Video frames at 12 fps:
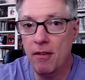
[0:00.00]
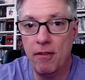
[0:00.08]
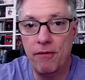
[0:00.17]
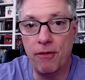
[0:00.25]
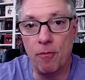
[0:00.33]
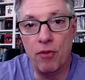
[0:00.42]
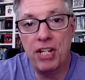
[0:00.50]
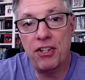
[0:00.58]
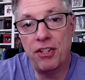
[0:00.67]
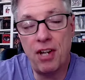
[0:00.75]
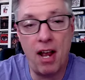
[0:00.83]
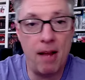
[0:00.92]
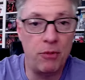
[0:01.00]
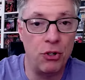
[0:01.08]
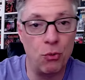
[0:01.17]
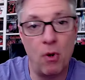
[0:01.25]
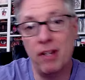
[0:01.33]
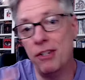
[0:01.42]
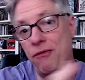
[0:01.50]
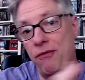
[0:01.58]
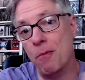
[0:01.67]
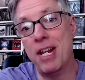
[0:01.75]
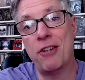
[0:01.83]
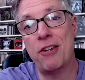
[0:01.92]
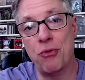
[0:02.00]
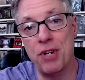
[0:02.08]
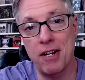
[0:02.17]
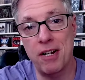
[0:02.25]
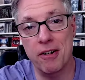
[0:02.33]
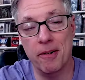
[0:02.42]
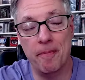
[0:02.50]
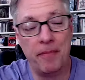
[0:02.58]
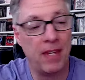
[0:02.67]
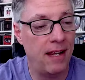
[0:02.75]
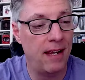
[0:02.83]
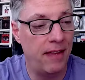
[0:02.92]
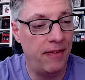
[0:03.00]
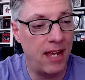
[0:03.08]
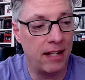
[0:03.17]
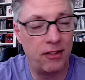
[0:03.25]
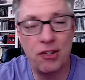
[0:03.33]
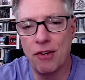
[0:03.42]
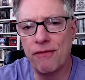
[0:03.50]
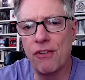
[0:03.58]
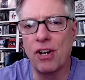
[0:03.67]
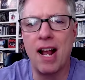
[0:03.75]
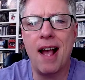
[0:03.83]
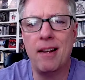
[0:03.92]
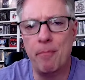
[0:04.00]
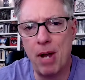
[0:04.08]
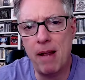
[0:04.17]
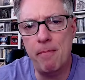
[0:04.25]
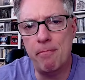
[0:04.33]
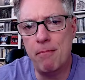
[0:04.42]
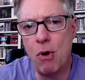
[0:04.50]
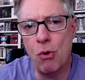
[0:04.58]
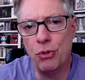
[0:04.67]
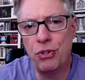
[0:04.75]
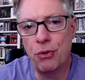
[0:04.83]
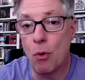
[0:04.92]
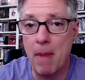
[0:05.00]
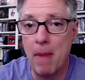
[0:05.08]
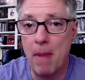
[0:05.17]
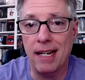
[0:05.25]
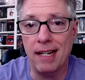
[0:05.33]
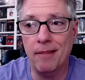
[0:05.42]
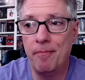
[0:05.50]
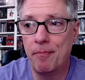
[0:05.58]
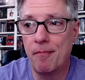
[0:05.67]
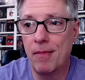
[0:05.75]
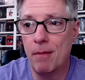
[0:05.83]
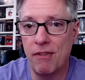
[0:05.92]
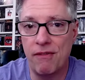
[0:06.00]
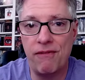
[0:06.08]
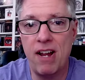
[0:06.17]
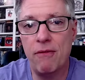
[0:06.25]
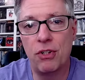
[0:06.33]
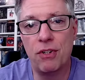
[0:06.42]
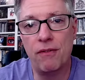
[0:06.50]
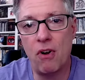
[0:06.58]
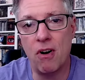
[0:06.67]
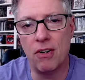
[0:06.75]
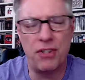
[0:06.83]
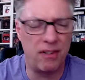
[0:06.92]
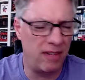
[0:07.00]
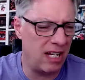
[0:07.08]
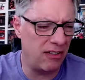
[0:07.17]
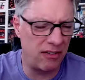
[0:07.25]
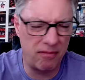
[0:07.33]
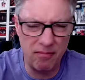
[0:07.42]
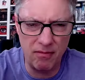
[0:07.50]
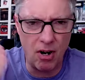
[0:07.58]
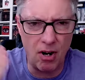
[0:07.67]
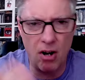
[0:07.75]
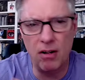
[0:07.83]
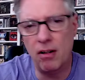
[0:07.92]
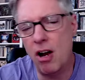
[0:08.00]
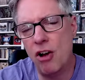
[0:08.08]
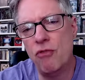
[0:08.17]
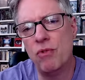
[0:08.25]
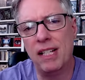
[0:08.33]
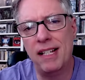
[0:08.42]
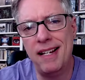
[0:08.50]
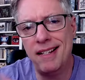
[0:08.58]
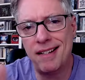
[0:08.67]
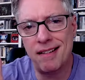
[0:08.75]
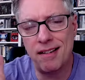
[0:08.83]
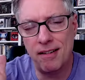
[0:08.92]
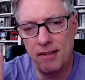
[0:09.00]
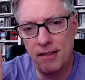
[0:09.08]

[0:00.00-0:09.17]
from recent times as well as from yesteryear that are forgotten by most or many, but favorites of ours. These unreleased,